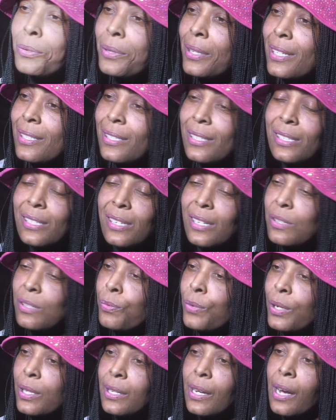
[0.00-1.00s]
this is just
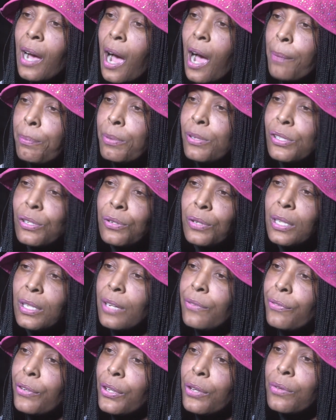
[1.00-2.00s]
really an
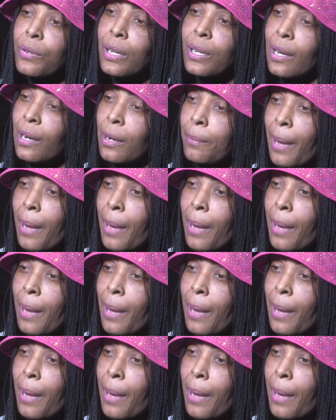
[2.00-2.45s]
opportunity for you to come